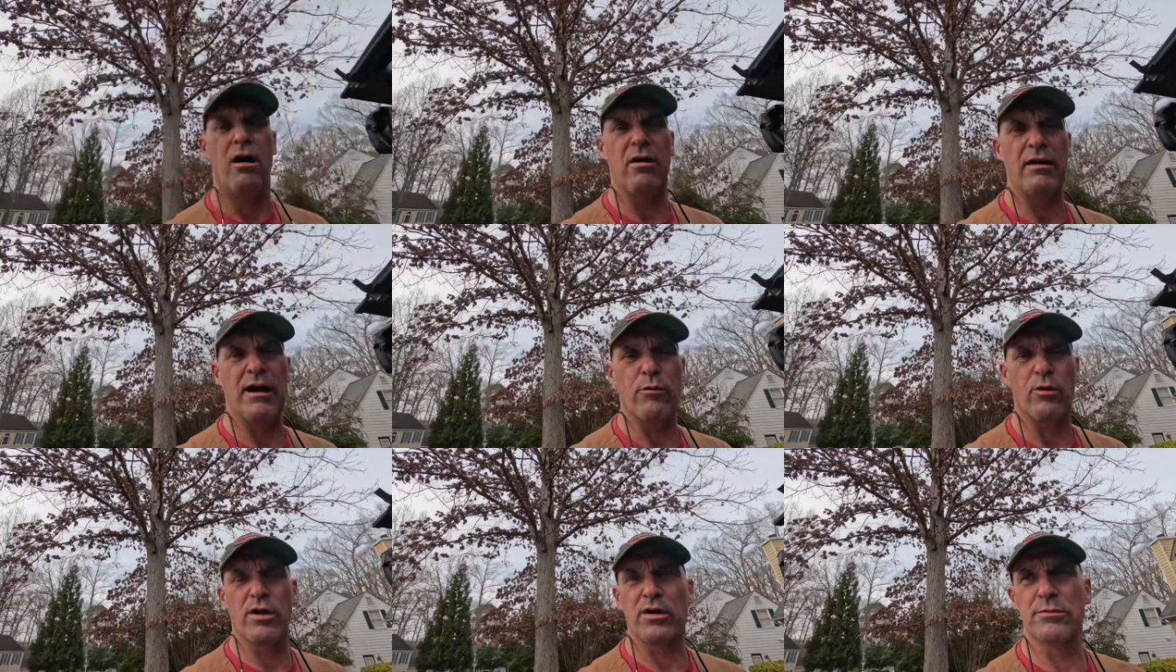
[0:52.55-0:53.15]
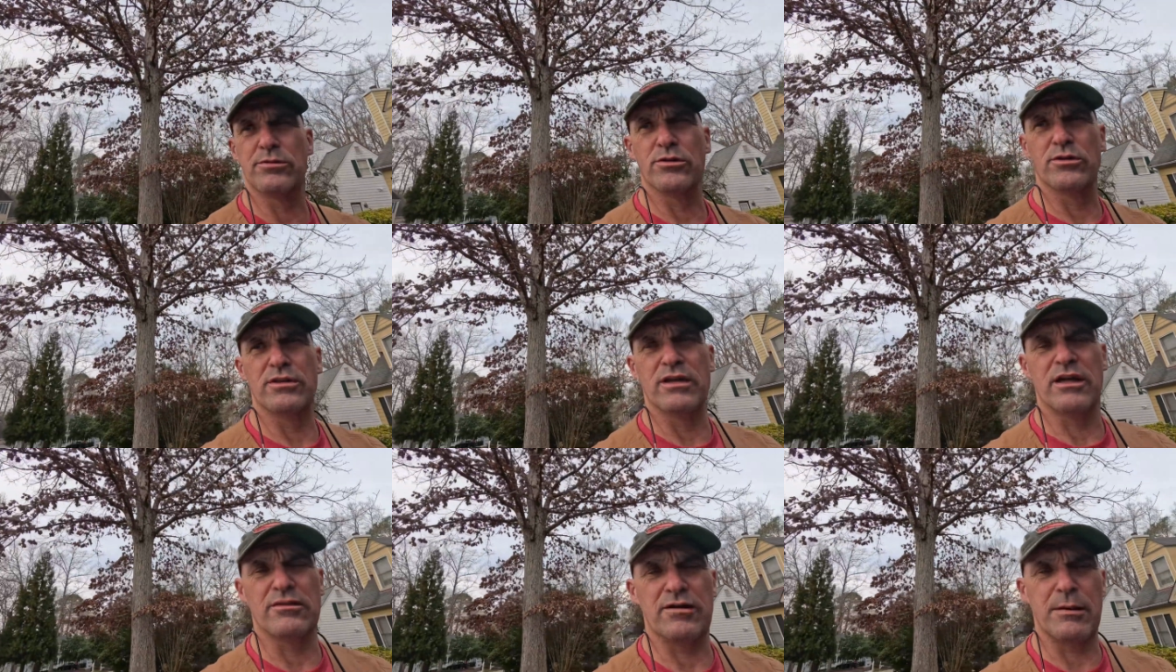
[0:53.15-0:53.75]
right, welcome to
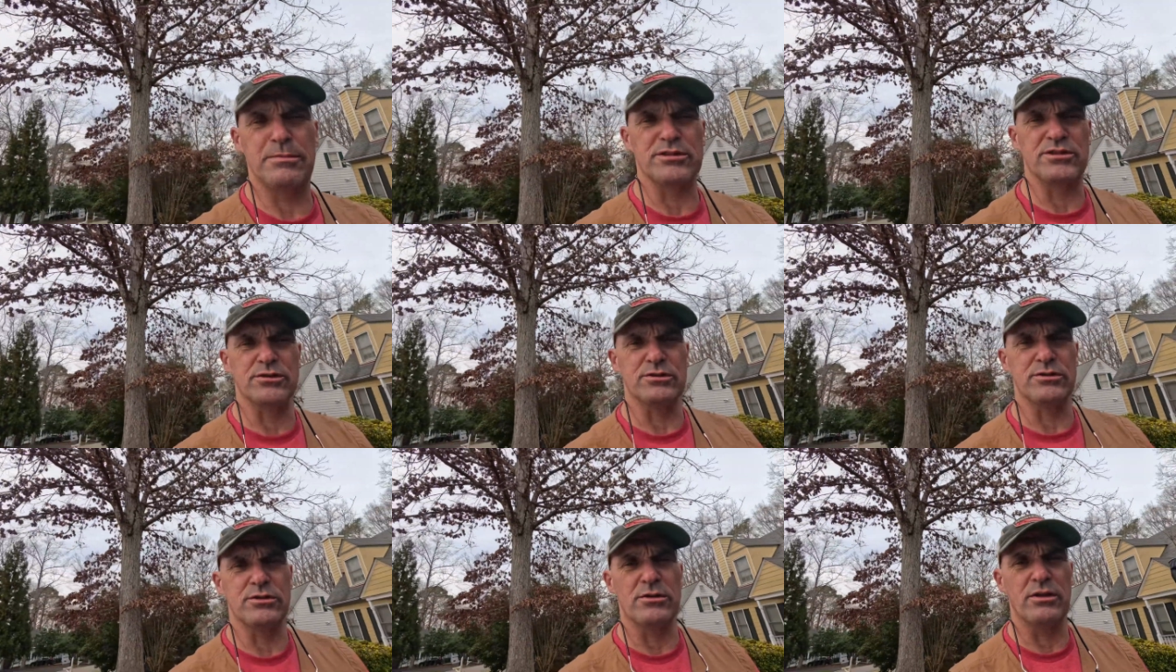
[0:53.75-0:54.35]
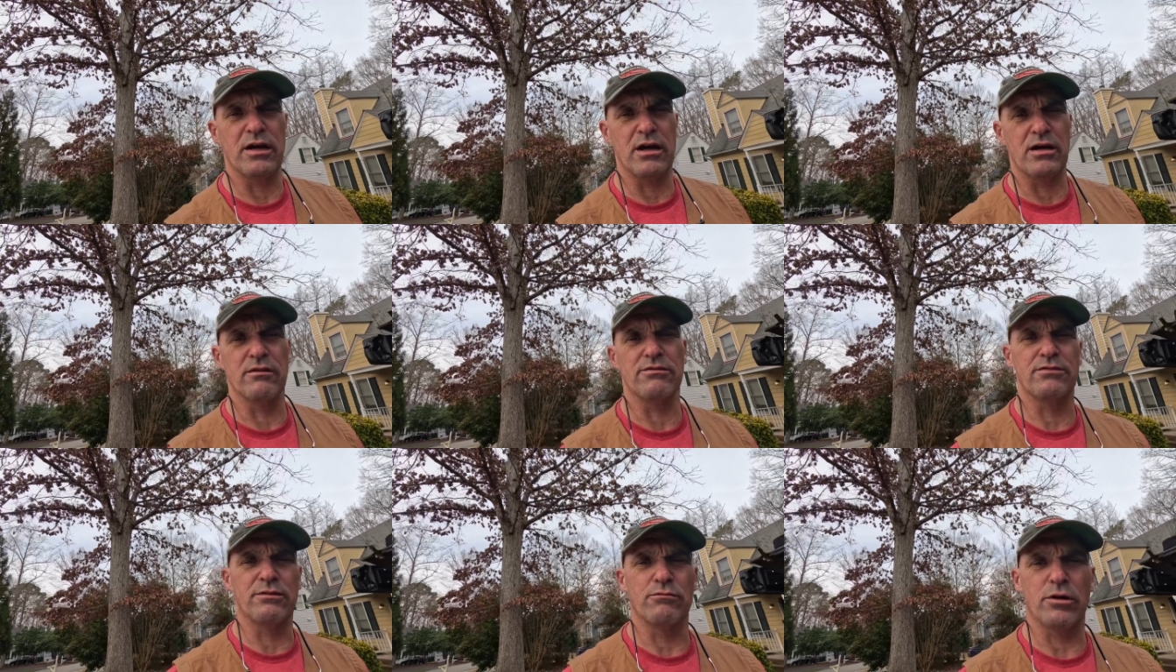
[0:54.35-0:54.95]
another episode
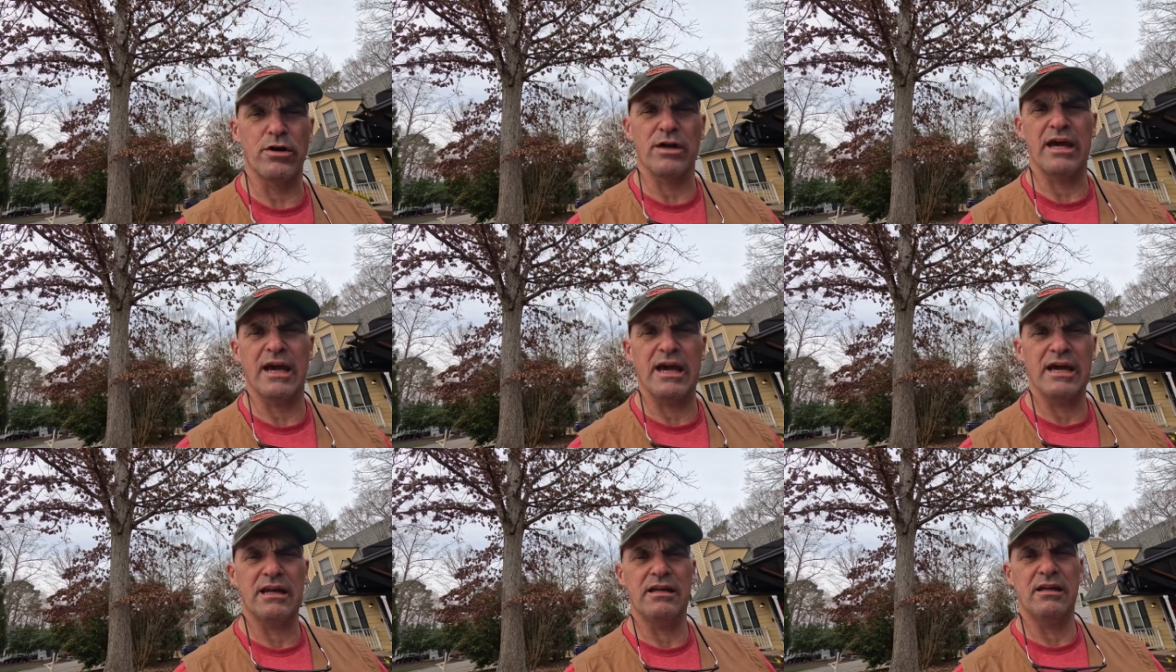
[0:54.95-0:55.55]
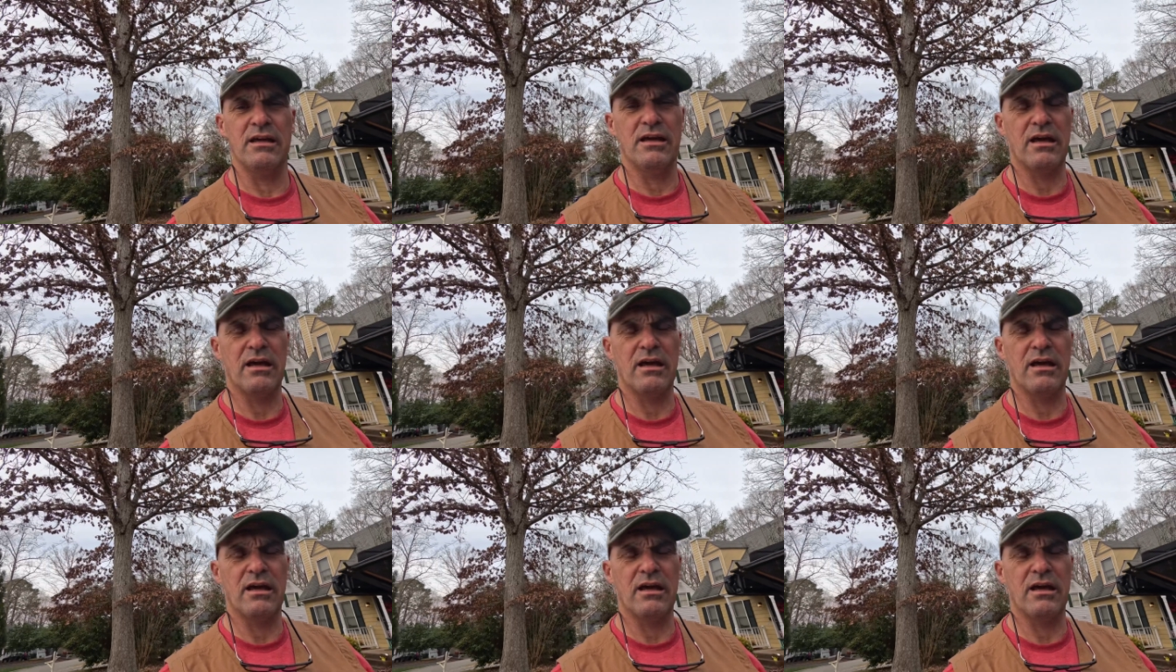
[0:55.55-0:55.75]
of The Road Ahead.